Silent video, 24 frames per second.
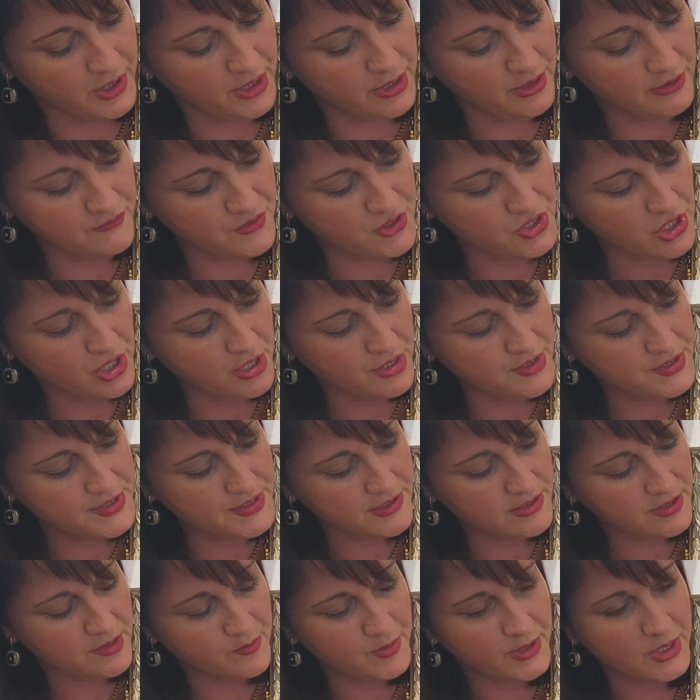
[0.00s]
and I've
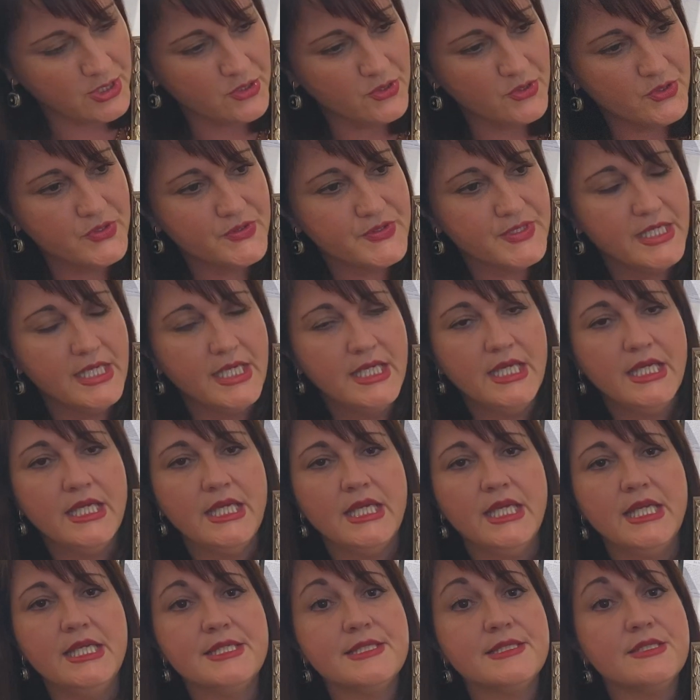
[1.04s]
chosen it because
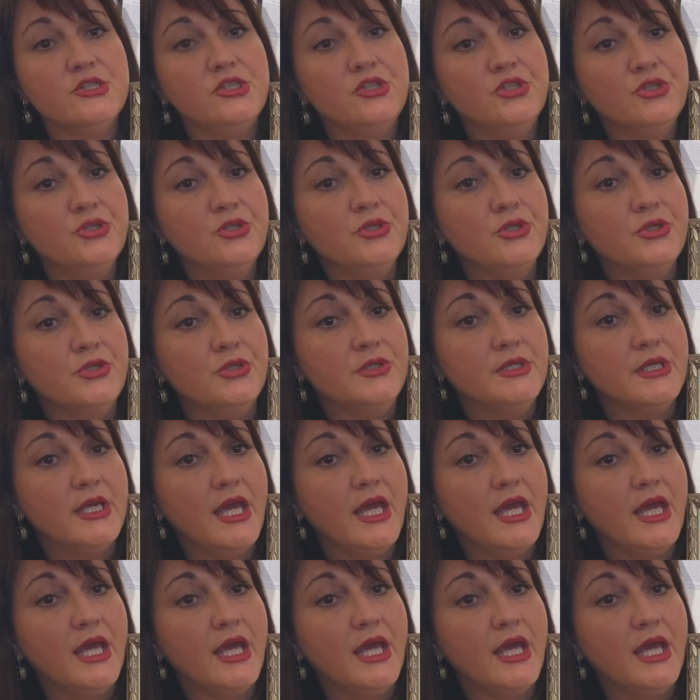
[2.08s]
it's a nude,